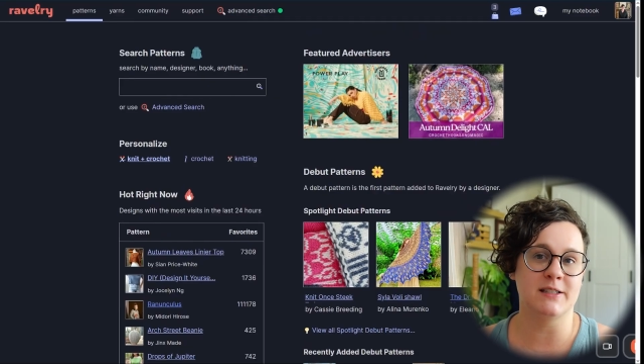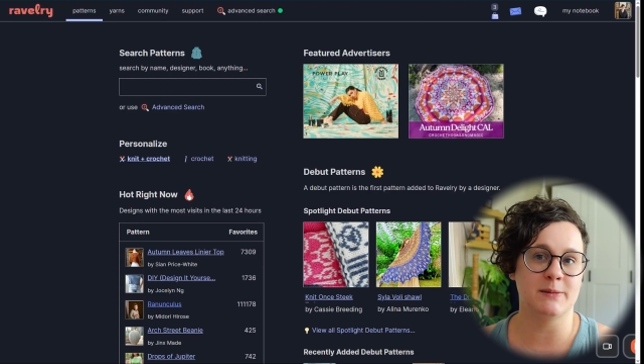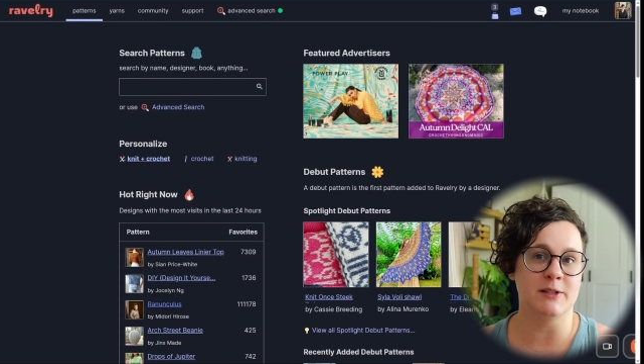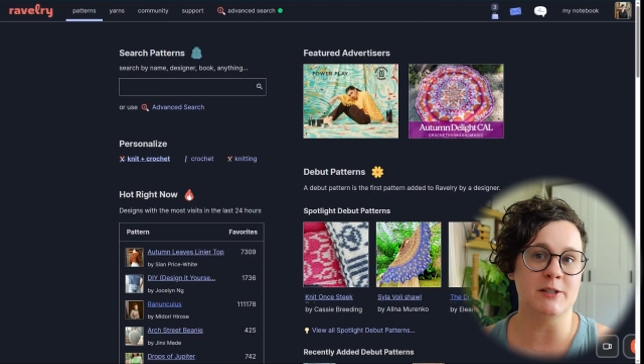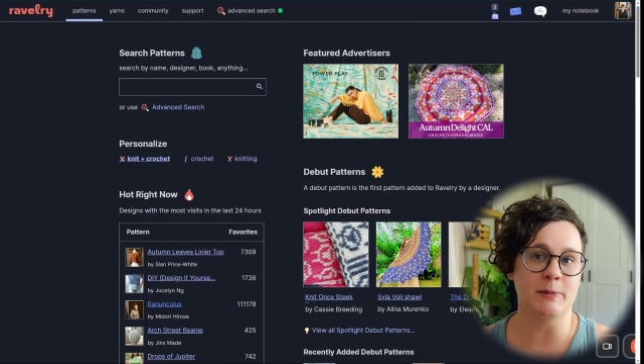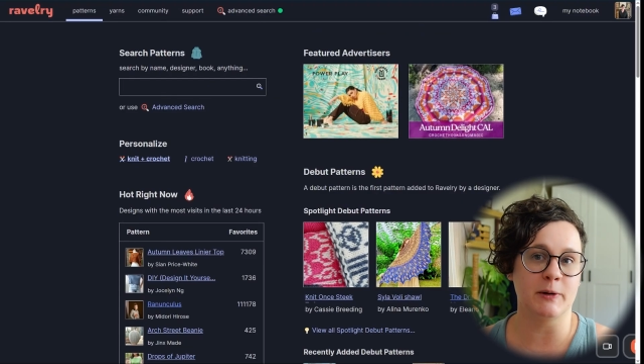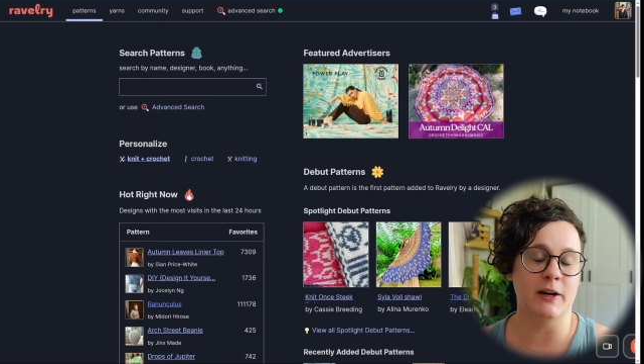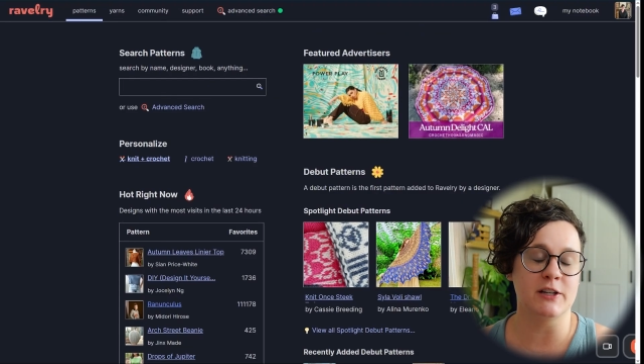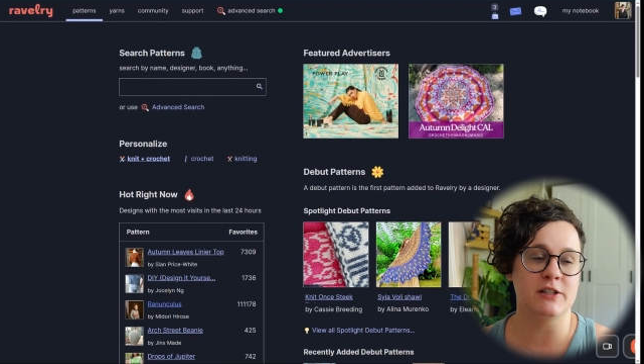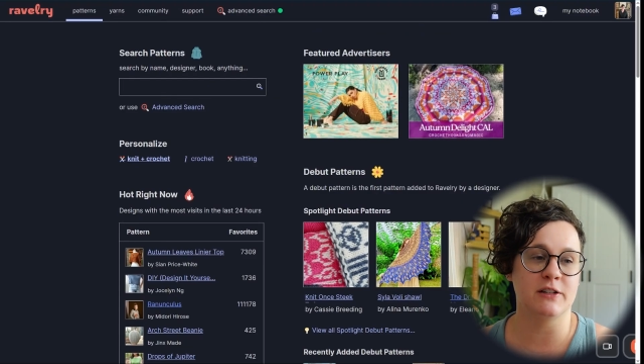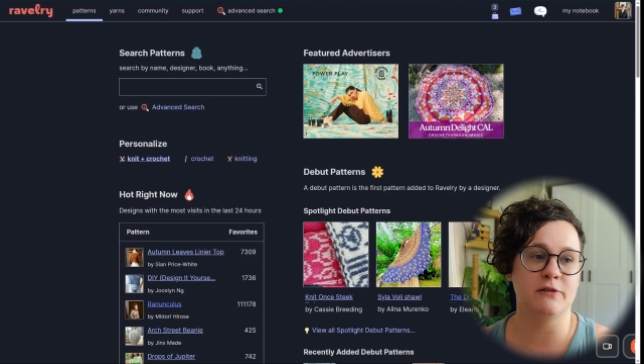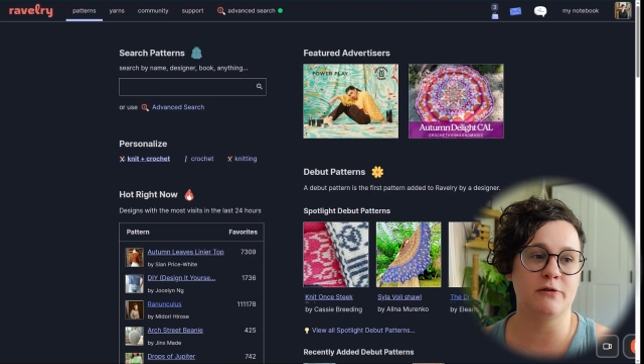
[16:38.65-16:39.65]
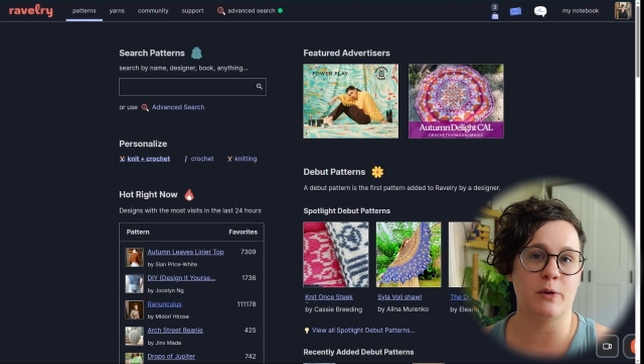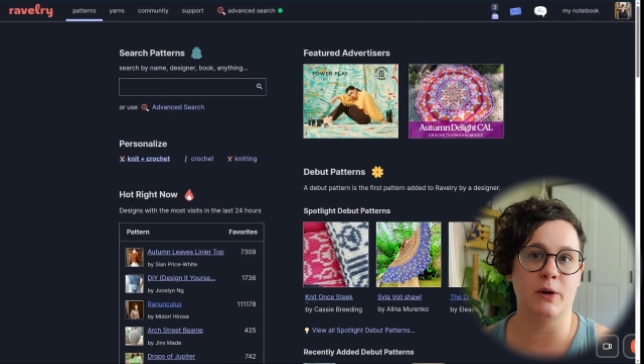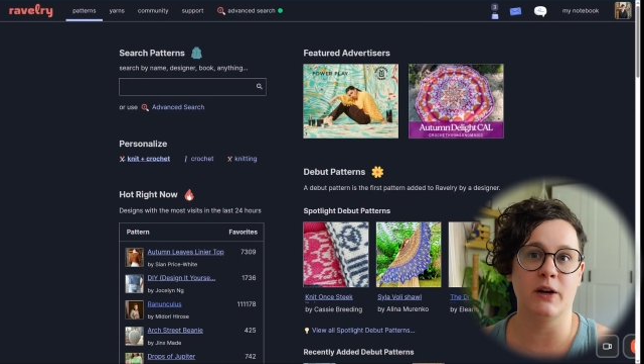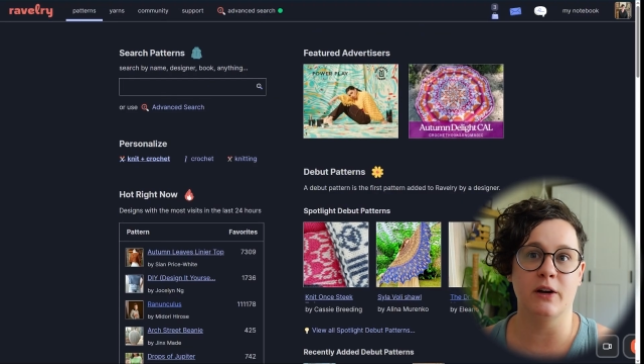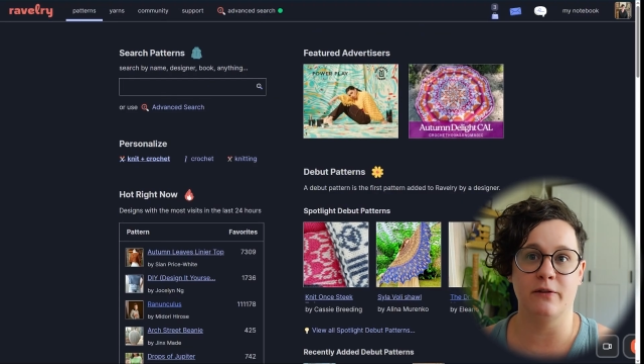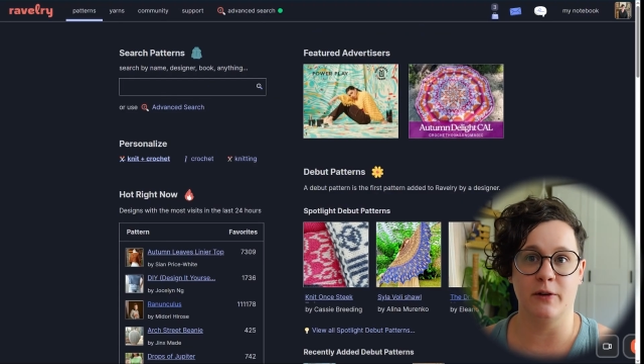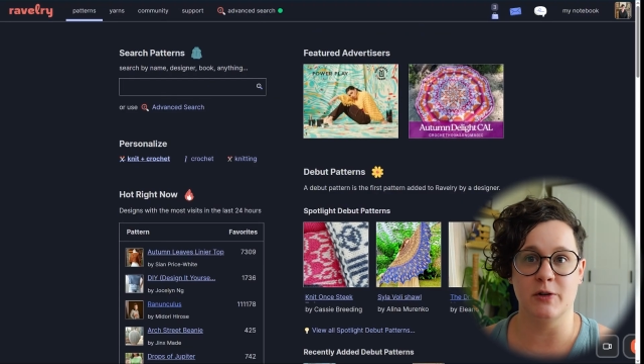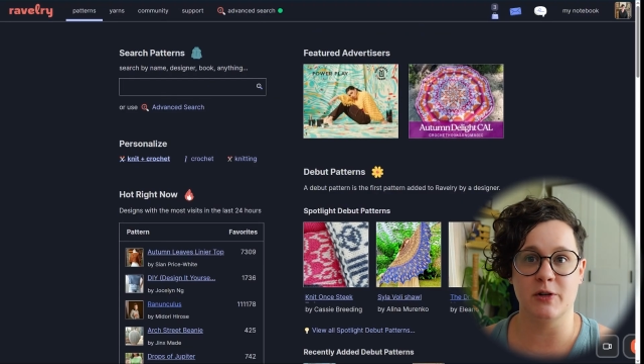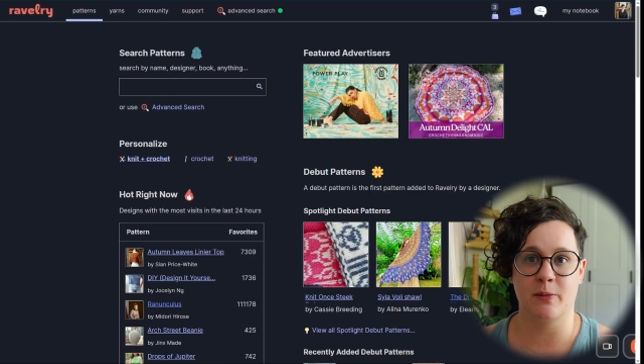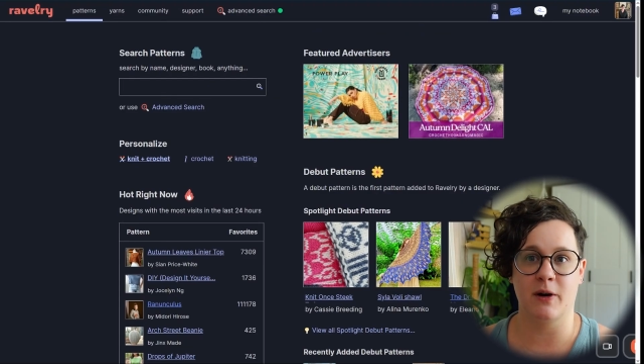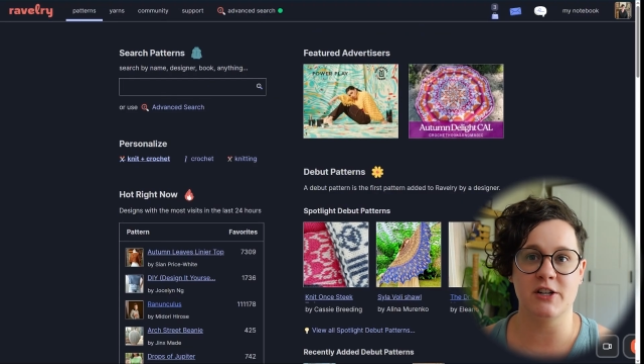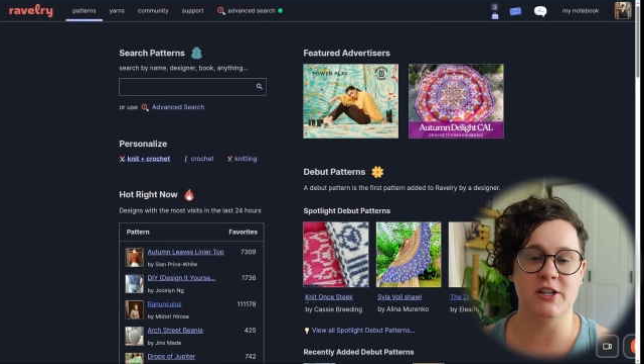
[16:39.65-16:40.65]
some inspiration for your
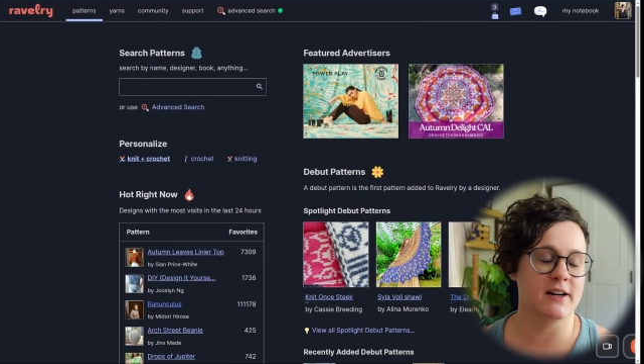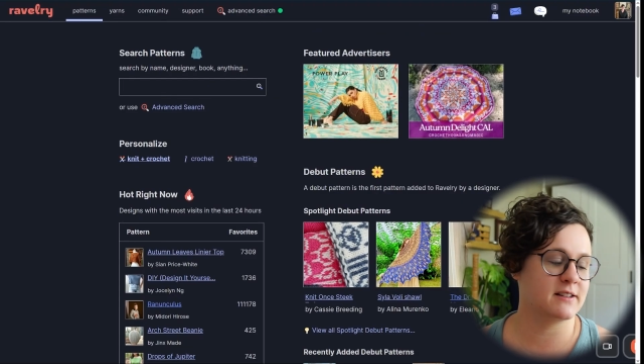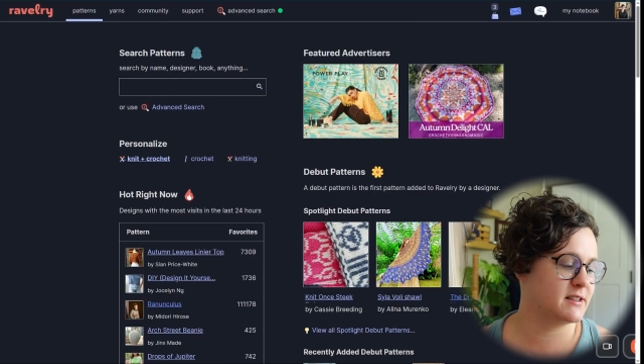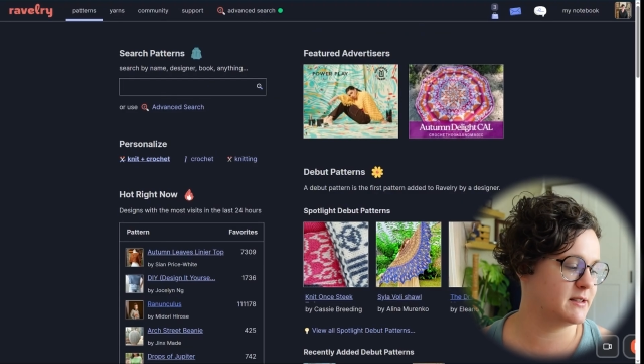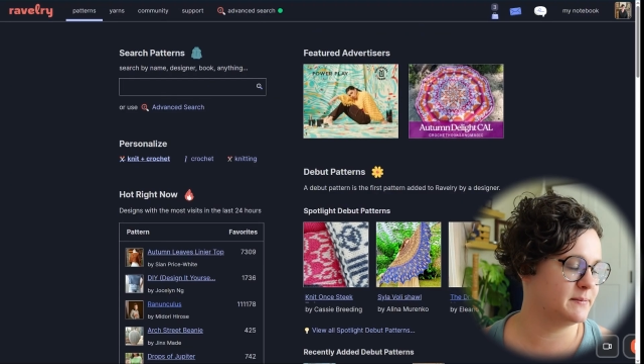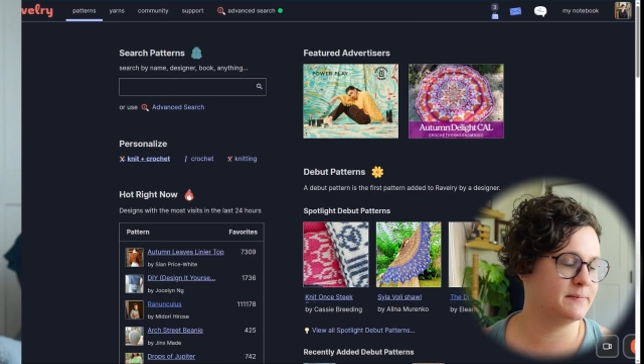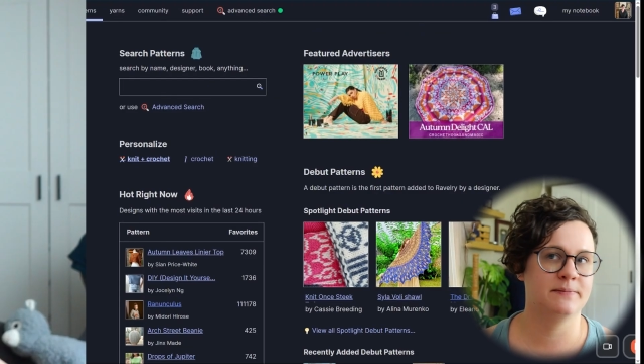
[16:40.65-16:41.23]
future projects.